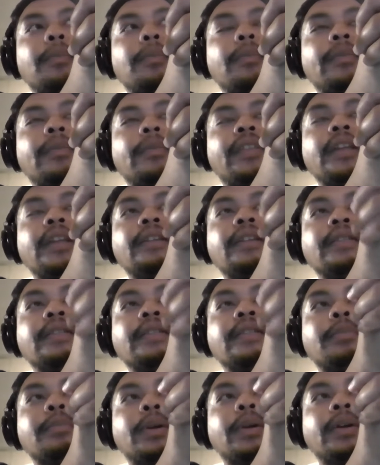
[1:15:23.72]

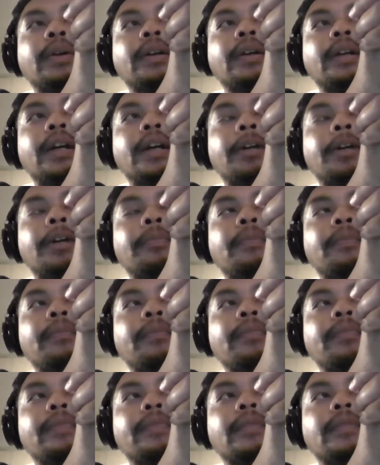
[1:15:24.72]
things. But
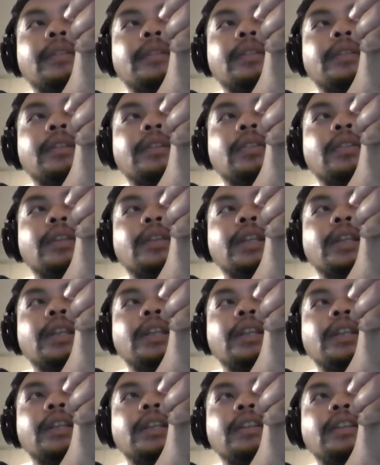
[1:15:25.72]

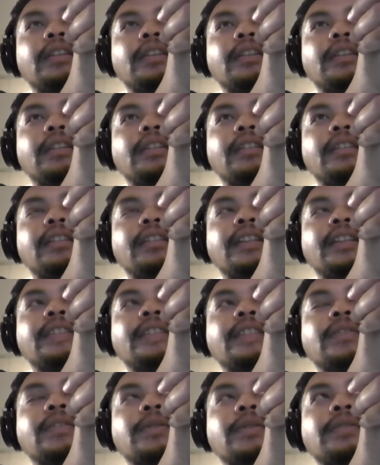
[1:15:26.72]

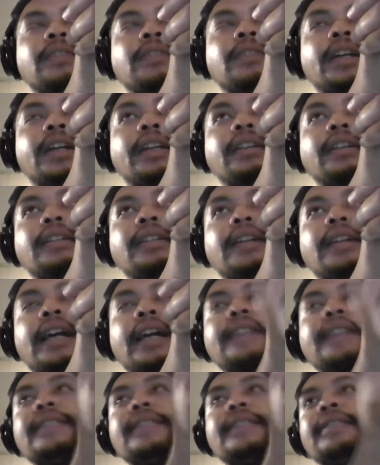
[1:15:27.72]
these sort of like
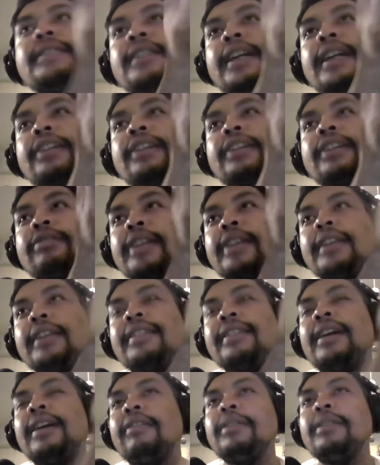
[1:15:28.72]
accident that I create
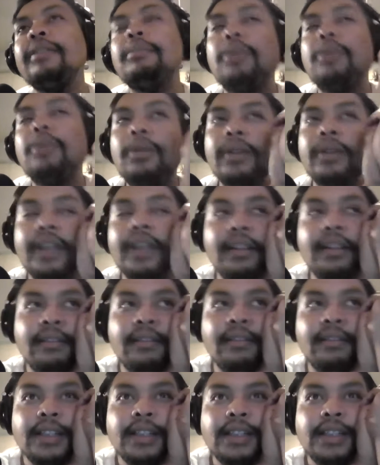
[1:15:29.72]
now, they're more,
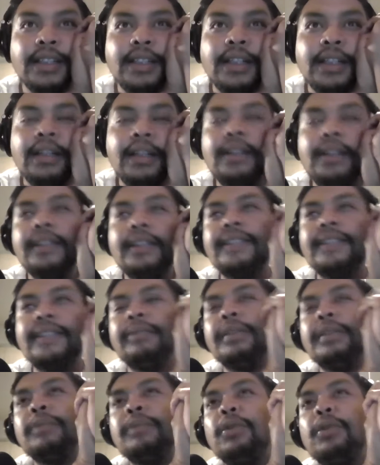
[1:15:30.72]
again,
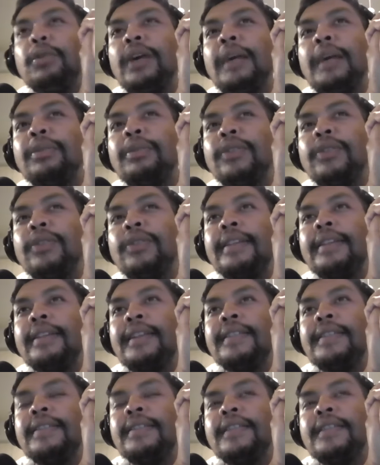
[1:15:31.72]
it's more abstract
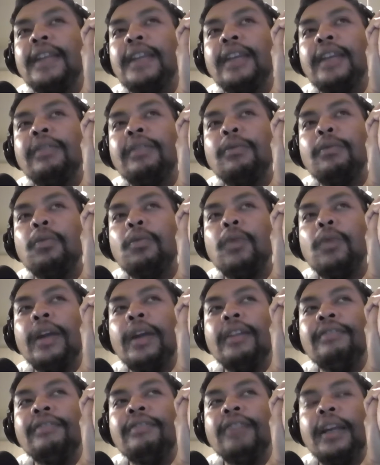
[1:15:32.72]
accidents, like
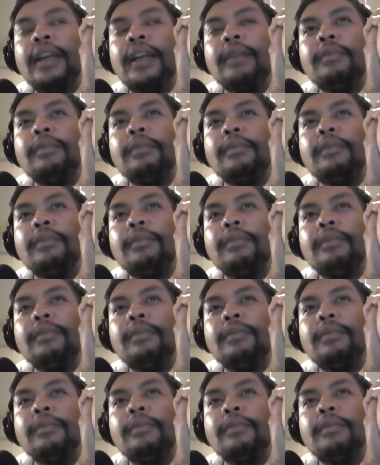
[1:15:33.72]
way of like